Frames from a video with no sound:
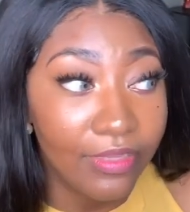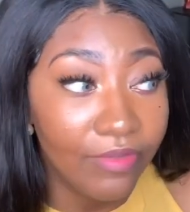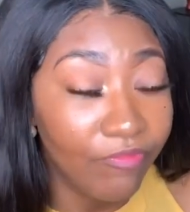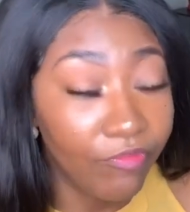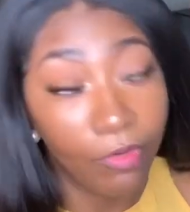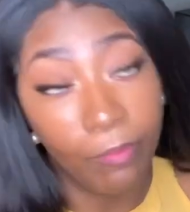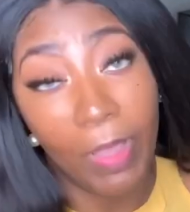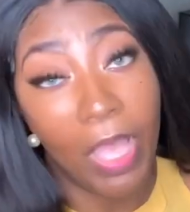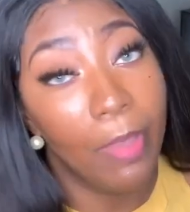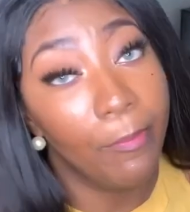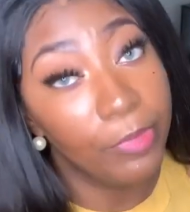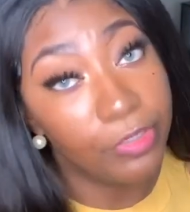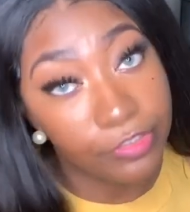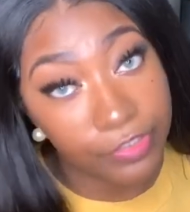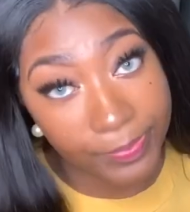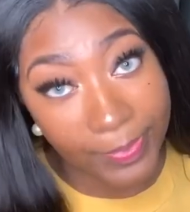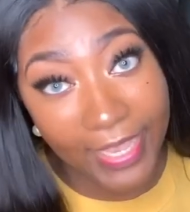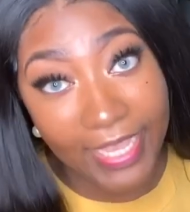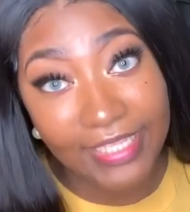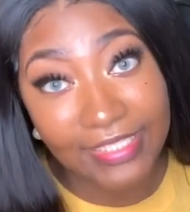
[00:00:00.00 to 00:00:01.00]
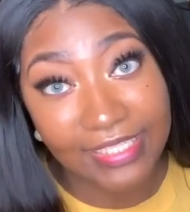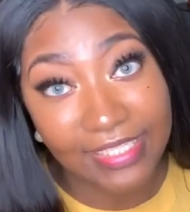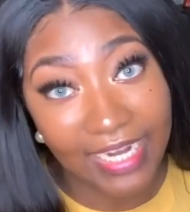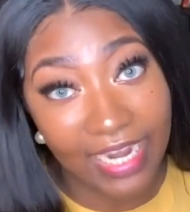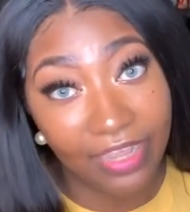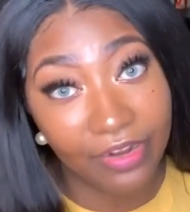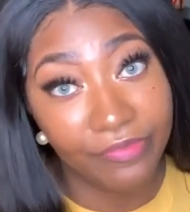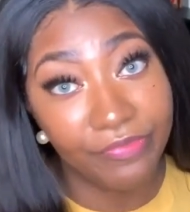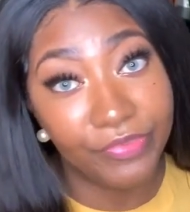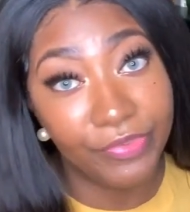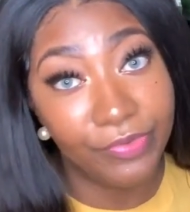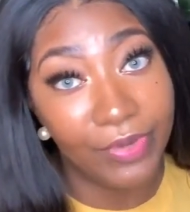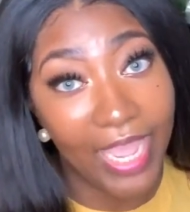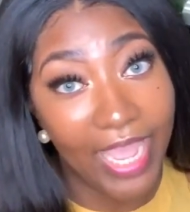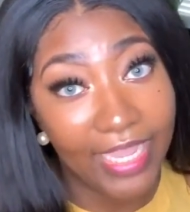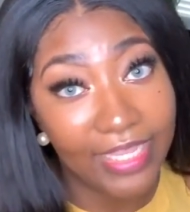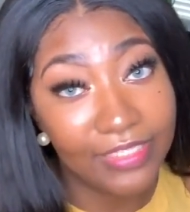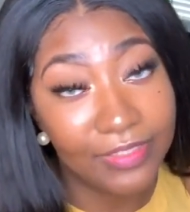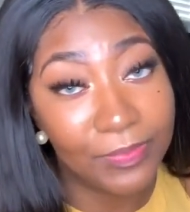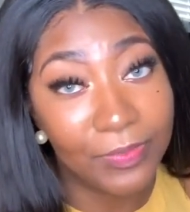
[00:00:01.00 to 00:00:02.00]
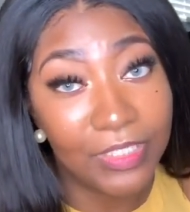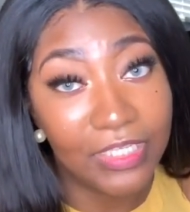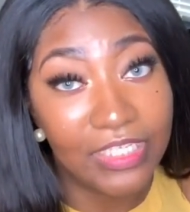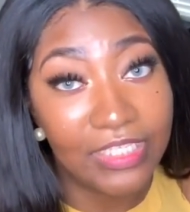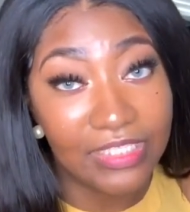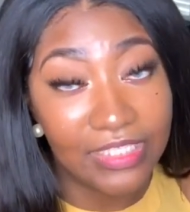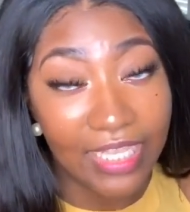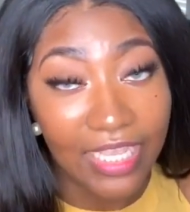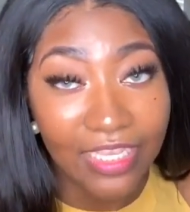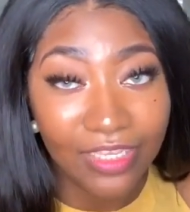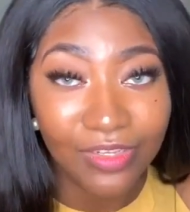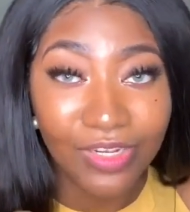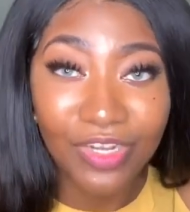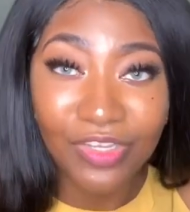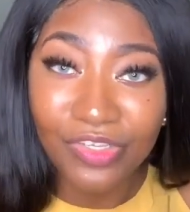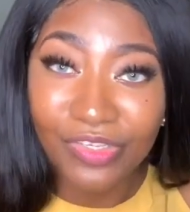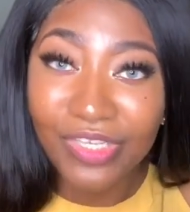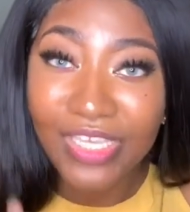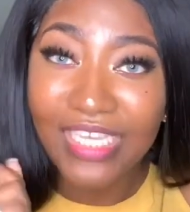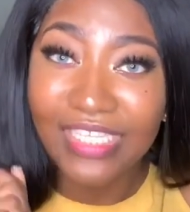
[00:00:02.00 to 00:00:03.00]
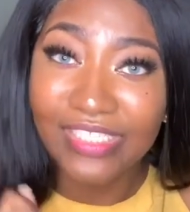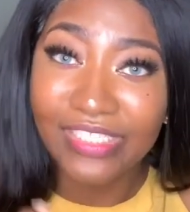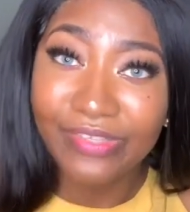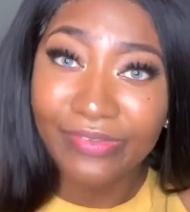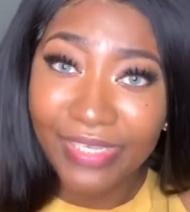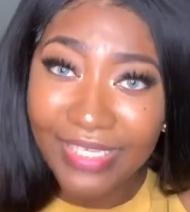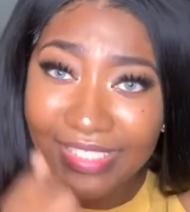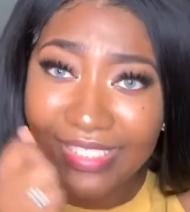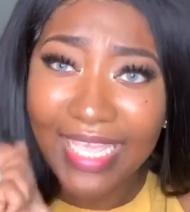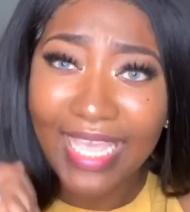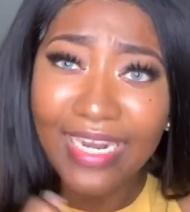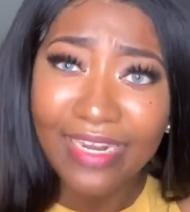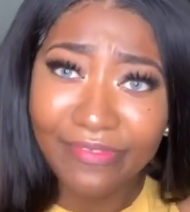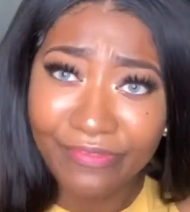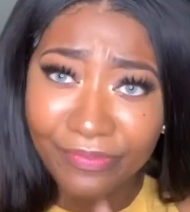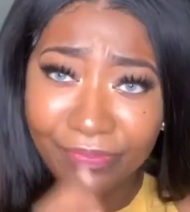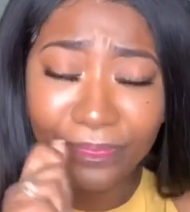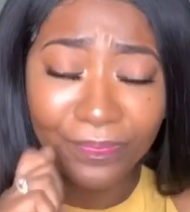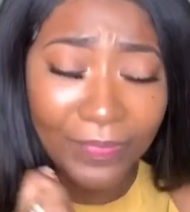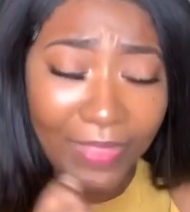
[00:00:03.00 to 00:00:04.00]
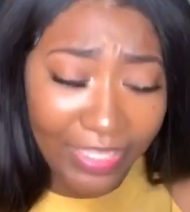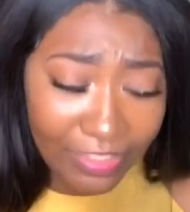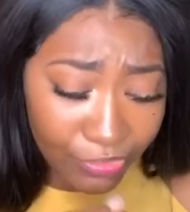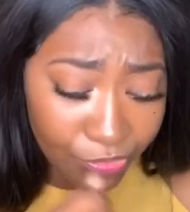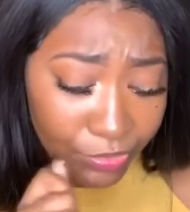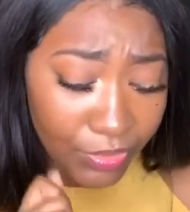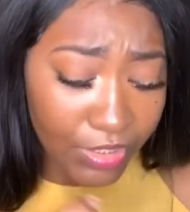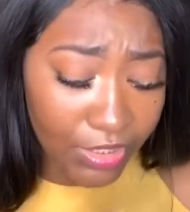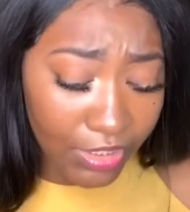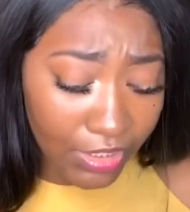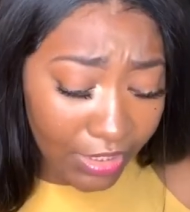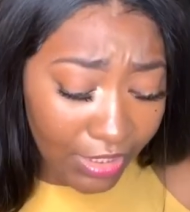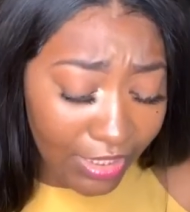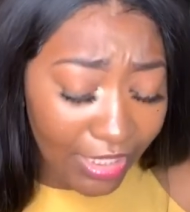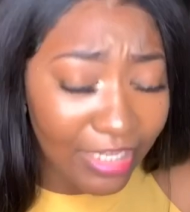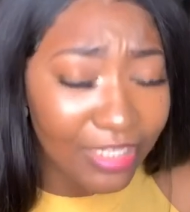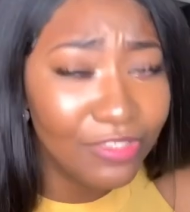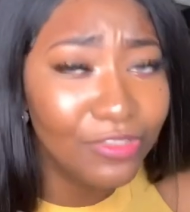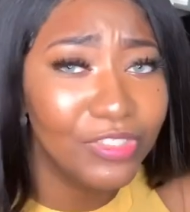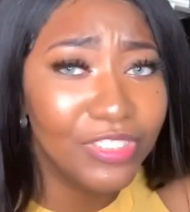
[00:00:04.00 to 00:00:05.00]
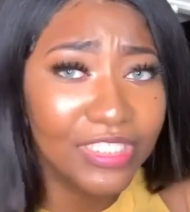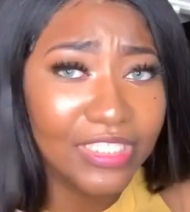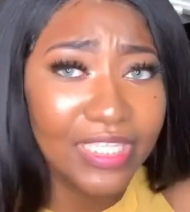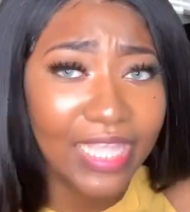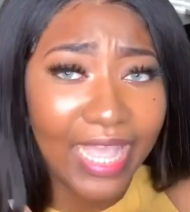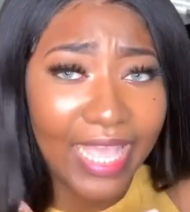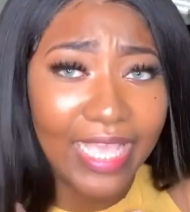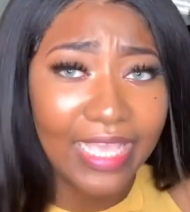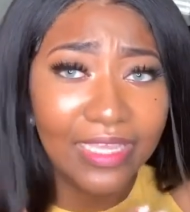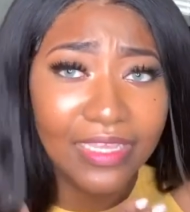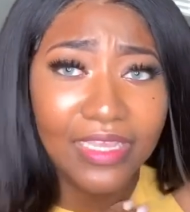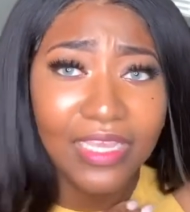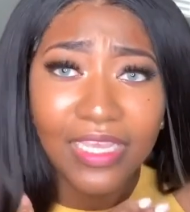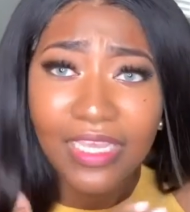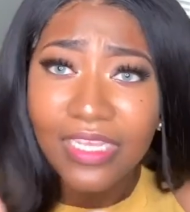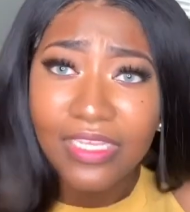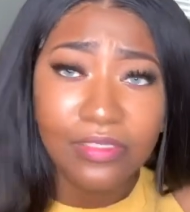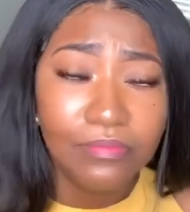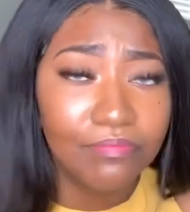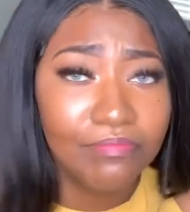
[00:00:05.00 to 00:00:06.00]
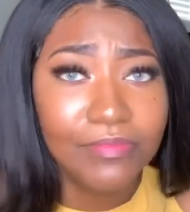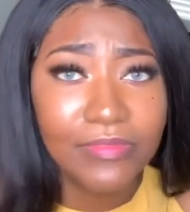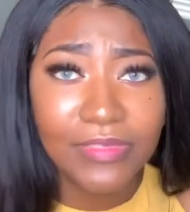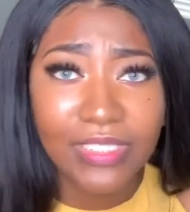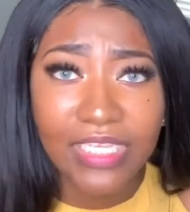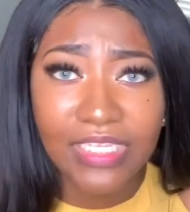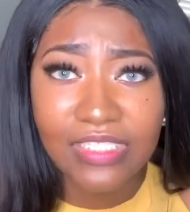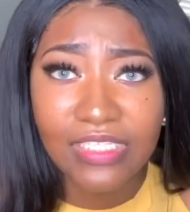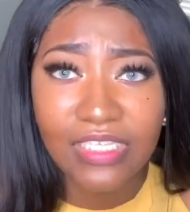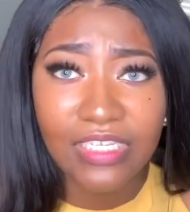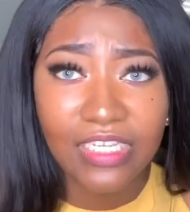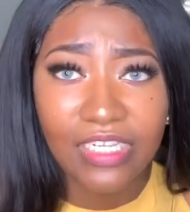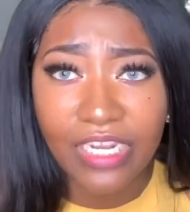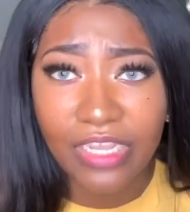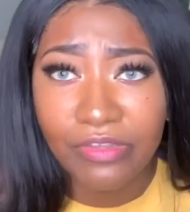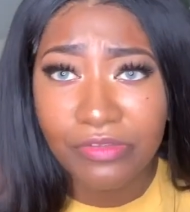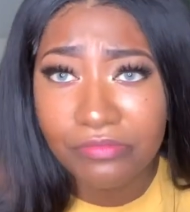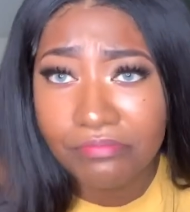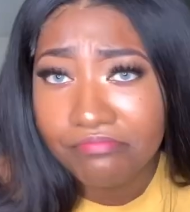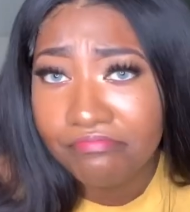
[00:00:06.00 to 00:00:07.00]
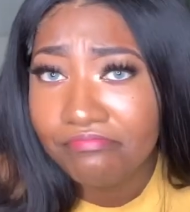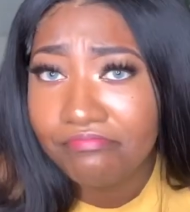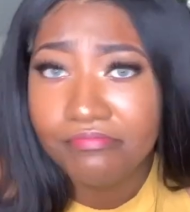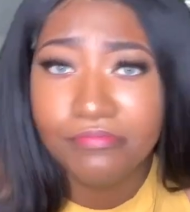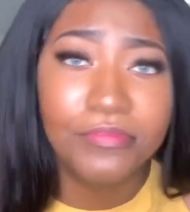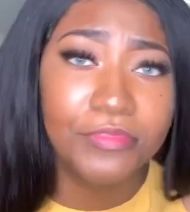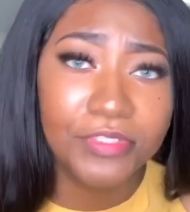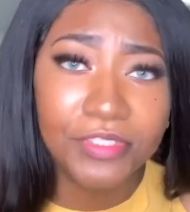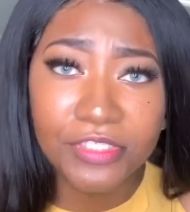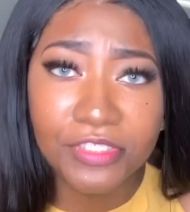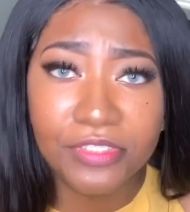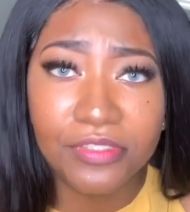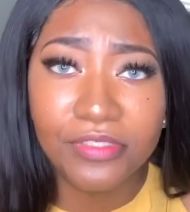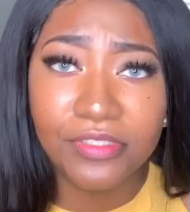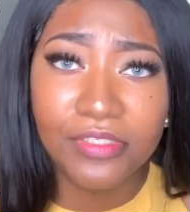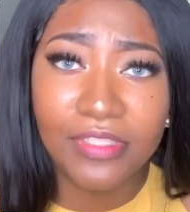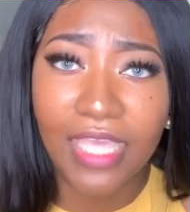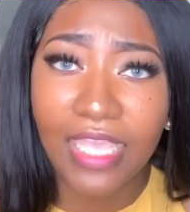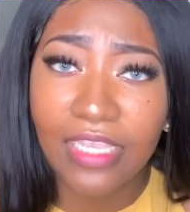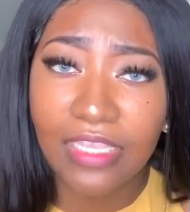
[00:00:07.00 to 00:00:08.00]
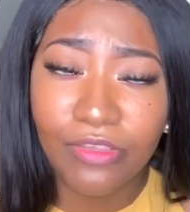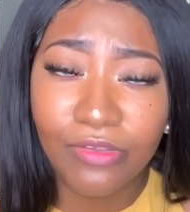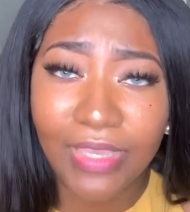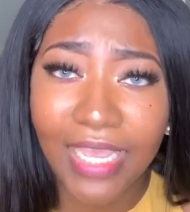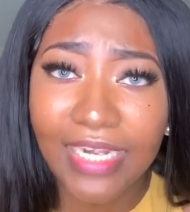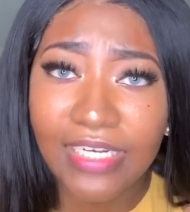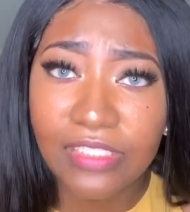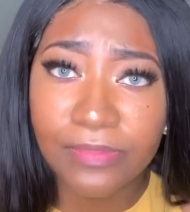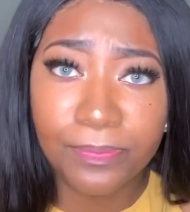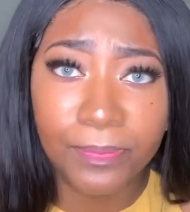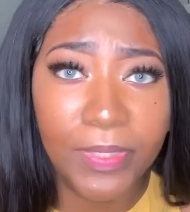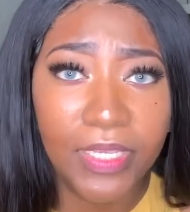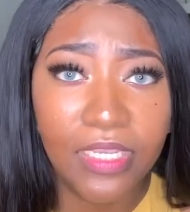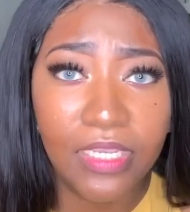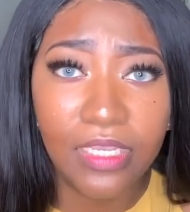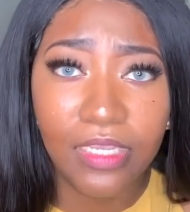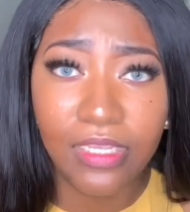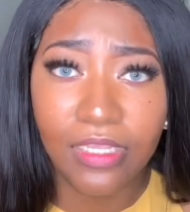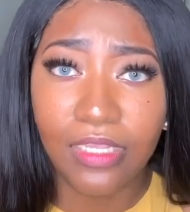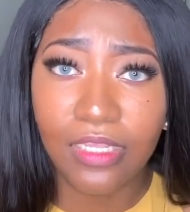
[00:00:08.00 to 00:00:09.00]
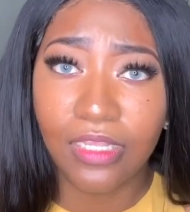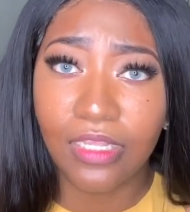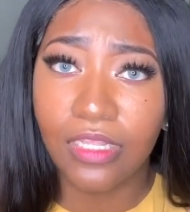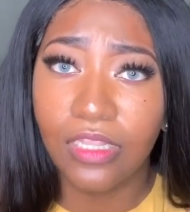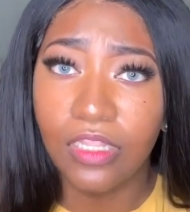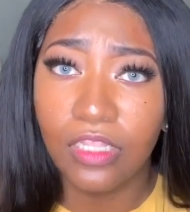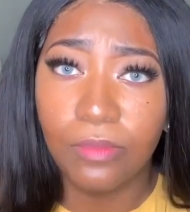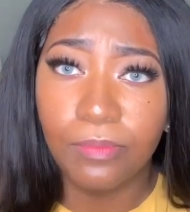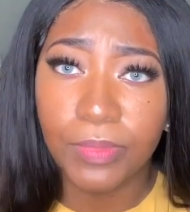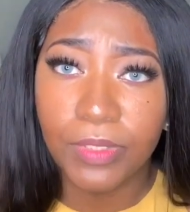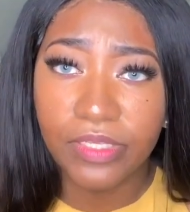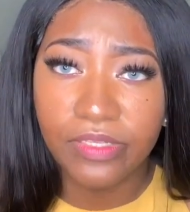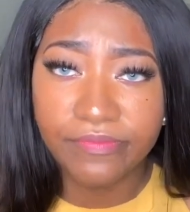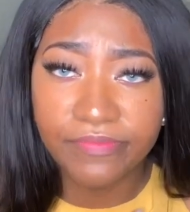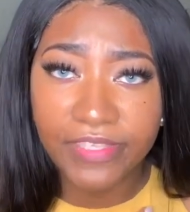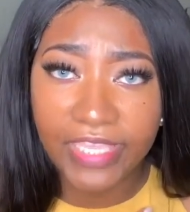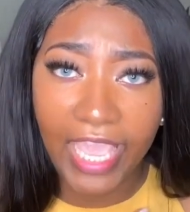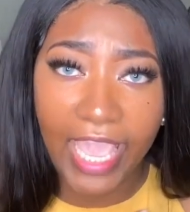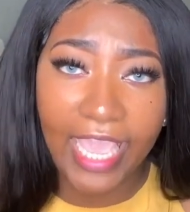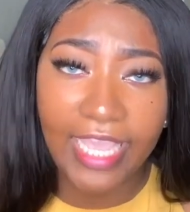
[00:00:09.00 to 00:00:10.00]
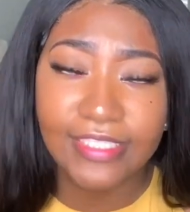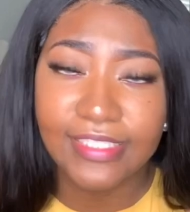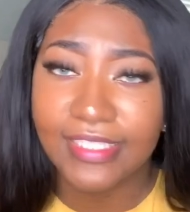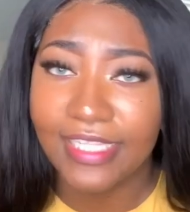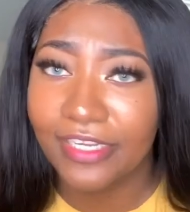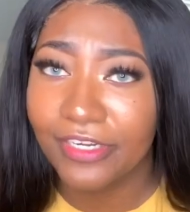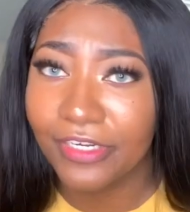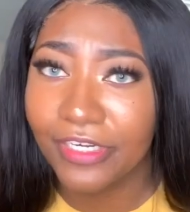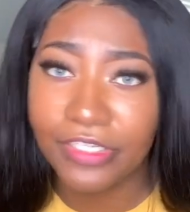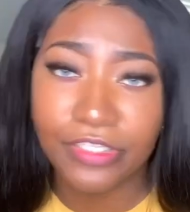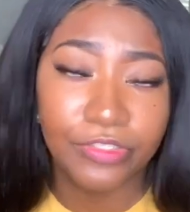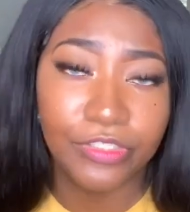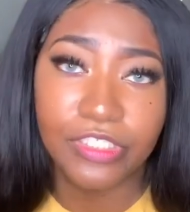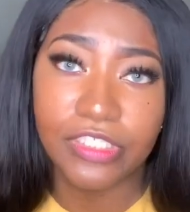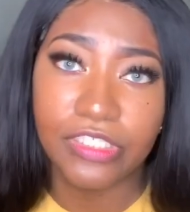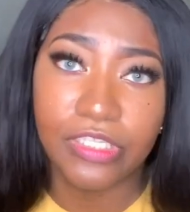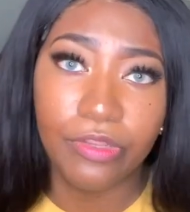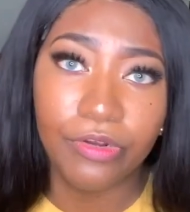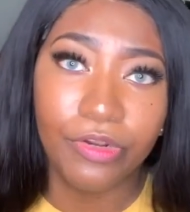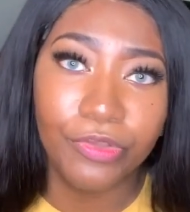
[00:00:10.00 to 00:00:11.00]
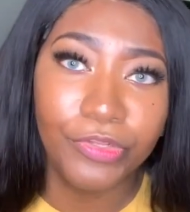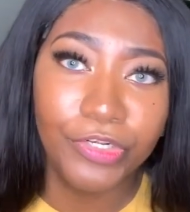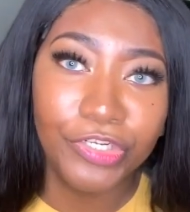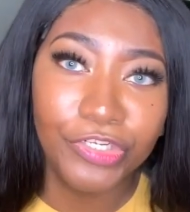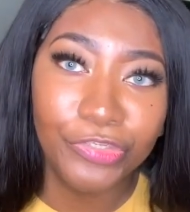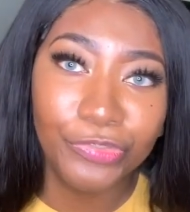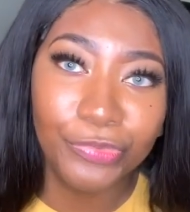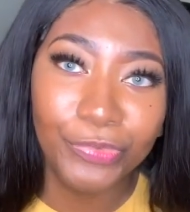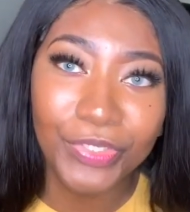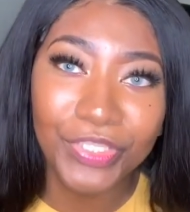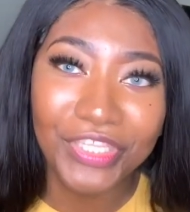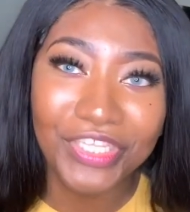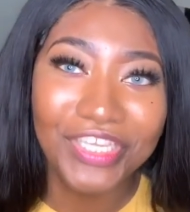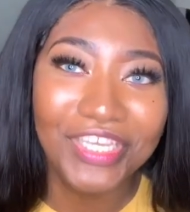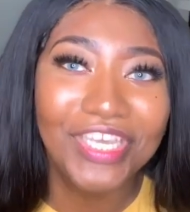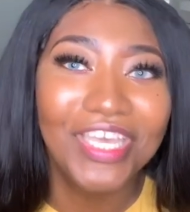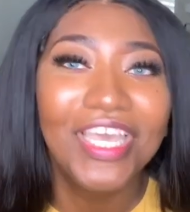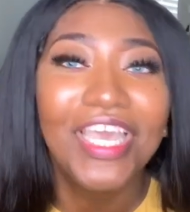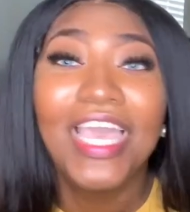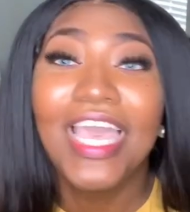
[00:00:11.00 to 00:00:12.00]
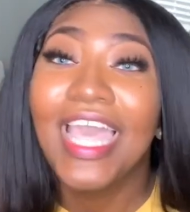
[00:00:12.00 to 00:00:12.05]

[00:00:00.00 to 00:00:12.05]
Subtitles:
from almost passing out a few nights, because, like, you know, you get so excited like drinking and you just like, next thing you know, you got this big clump of gas there and you just don't know what to do with it.